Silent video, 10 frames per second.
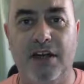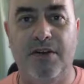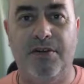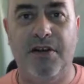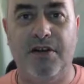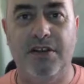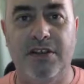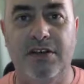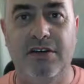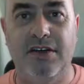I don't think I'll
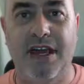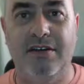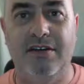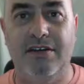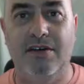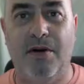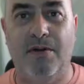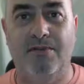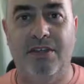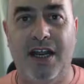continue down to the
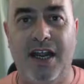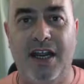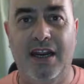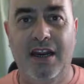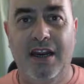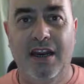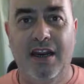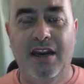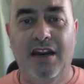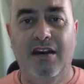bottom today?
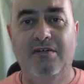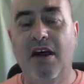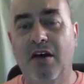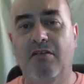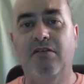No,